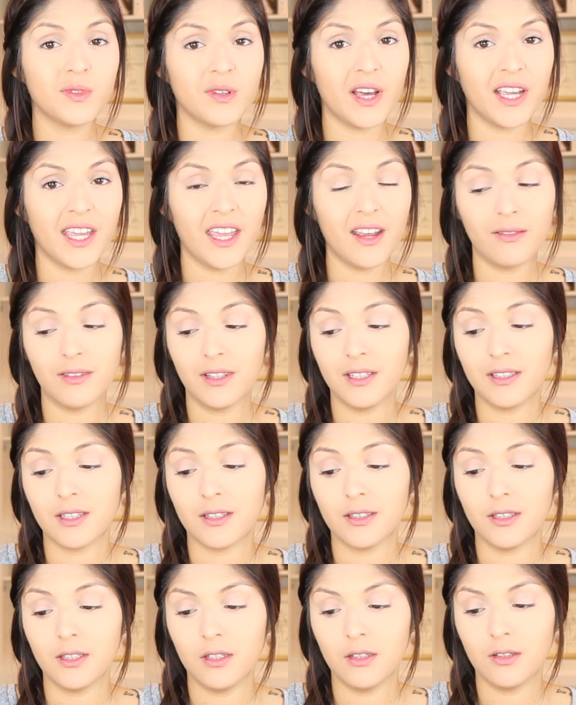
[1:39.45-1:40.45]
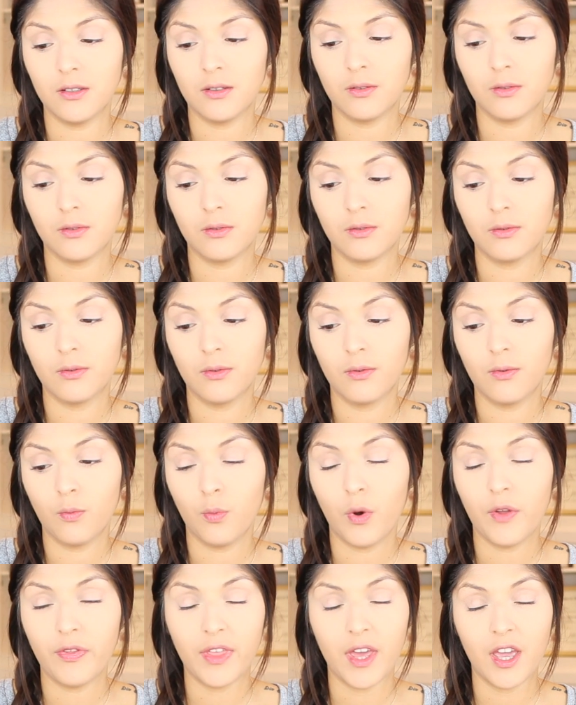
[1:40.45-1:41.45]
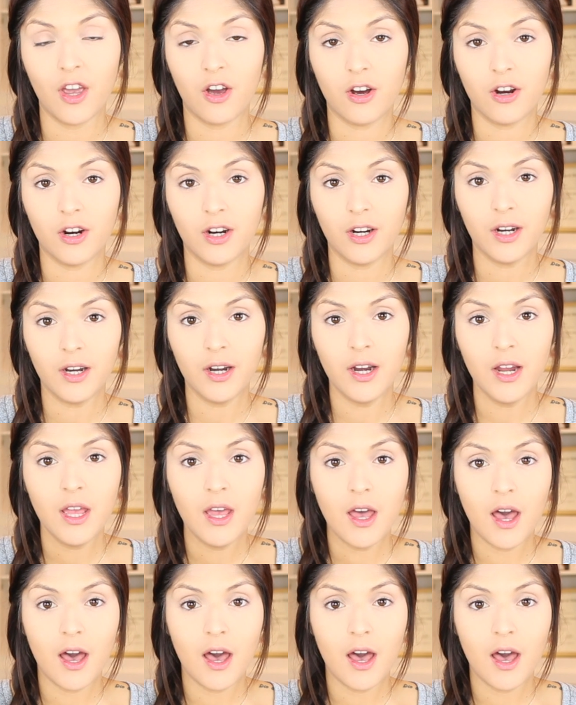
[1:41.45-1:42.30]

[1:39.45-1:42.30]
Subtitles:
so I can't really tell you what they are.